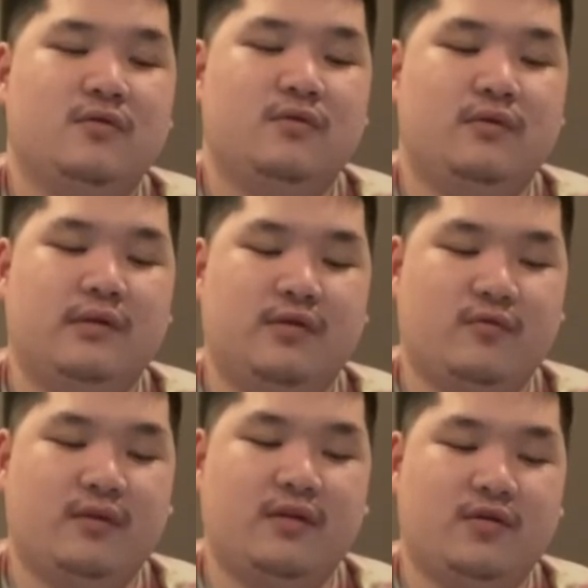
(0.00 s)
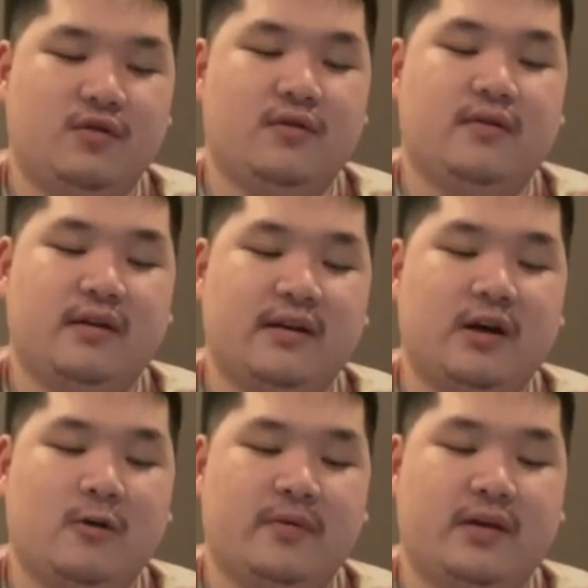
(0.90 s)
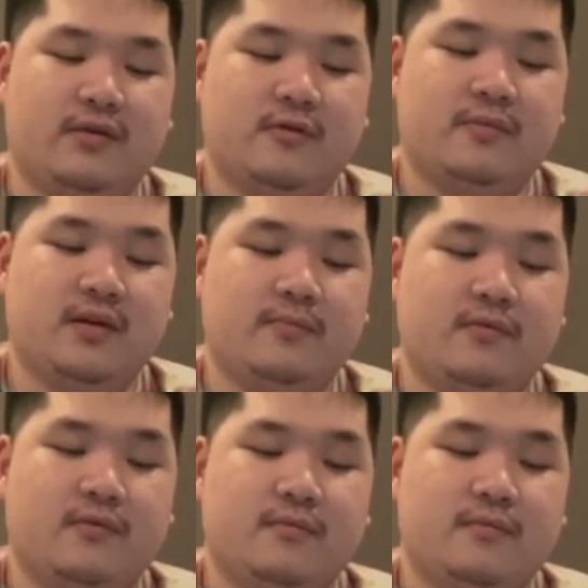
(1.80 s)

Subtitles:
who is doing good and helping other people.